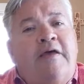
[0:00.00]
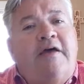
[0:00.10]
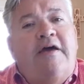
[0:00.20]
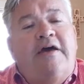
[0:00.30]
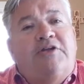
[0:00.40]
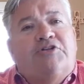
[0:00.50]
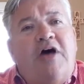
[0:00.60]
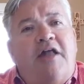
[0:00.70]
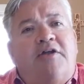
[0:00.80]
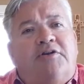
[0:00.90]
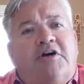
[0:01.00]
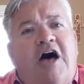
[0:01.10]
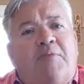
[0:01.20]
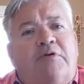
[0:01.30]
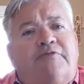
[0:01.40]
It is not
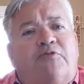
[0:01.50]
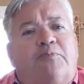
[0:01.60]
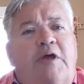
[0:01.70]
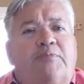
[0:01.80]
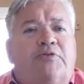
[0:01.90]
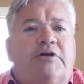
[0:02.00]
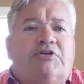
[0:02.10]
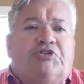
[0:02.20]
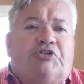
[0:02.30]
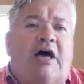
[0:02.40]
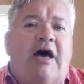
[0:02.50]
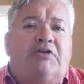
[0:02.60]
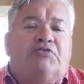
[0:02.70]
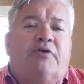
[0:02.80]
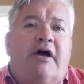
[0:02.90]
uncommon for people to get
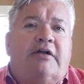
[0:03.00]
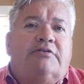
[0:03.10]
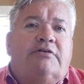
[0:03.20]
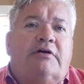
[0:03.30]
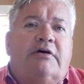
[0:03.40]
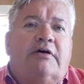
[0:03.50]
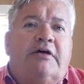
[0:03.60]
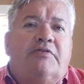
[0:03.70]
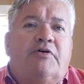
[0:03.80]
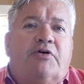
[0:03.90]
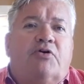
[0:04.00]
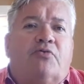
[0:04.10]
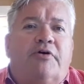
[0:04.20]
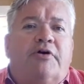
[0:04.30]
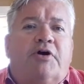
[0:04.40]
sidetracked uh, in their
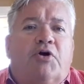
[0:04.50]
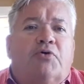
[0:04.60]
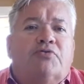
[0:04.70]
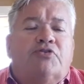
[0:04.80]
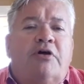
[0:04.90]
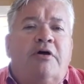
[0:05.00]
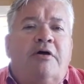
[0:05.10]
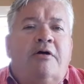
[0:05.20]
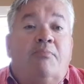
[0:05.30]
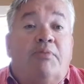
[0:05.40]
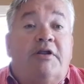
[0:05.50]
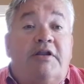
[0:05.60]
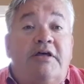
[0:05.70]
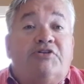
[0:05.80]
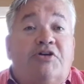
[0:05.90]
career goals, but it
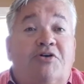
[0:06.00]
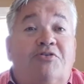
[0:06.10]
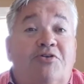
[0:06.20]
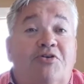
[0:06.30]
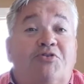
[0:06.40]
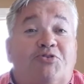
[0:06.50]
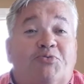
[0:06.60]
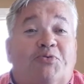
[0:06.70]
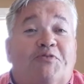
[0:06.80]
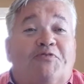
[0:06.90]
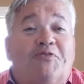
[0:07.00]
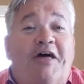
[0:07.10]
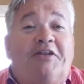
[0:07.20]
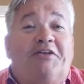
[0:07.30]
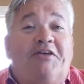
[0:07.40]
is unusual for
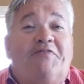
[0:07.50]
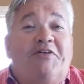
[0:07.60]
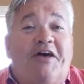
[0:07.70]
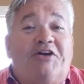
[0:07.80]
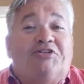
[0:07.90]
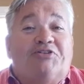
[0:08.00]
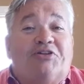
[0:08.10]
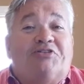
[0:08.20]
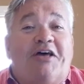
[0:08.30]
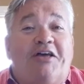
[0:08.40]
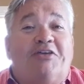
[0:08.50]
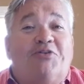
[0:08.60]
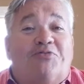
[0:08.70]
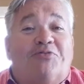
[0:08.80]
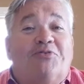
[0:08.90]
that deviation to take
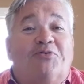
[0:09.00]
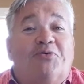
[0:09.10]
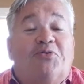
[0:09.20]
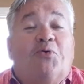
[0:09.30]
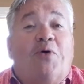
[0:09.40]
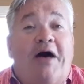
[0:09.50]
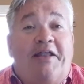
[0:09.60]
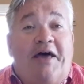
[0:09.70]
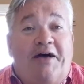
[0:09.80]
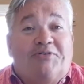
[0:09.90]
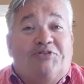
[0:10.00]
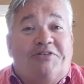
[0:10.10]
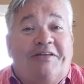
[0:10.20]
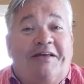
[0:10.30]
you through the White House.